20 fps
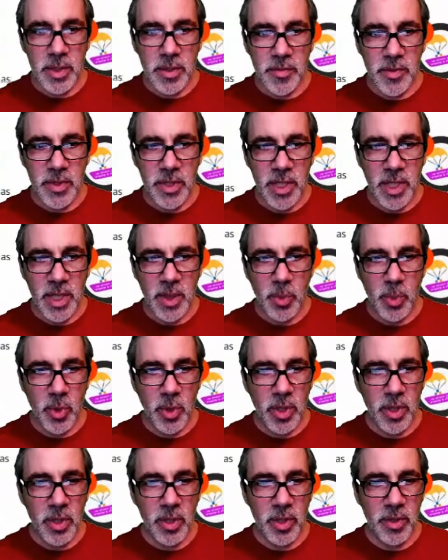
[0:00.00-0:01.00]
any more
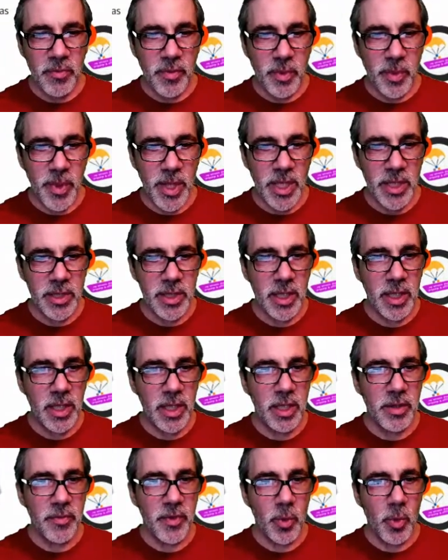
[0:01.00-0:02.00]
good information.
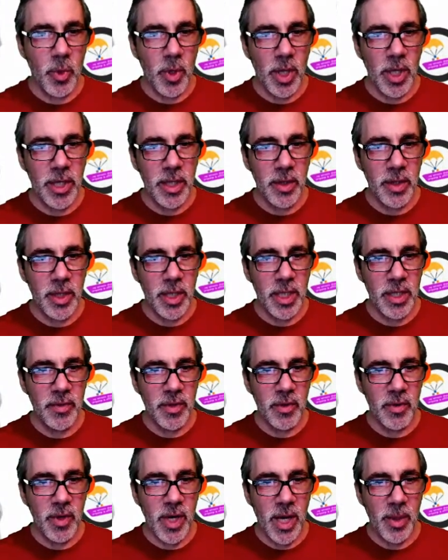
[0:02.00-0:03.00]
If you want, you could even
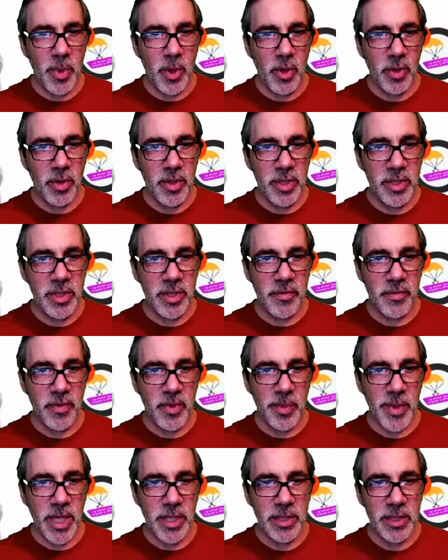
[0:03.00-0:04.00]
grab all this
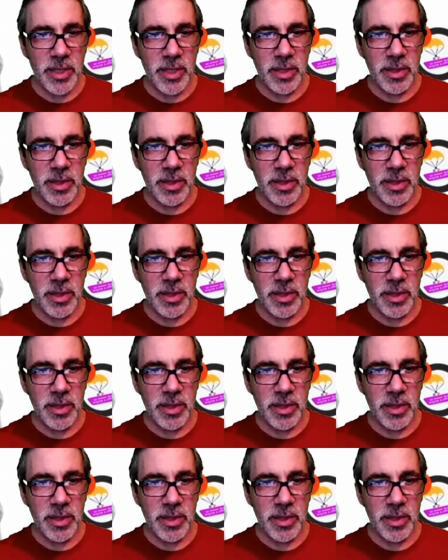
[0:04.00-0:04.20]
information.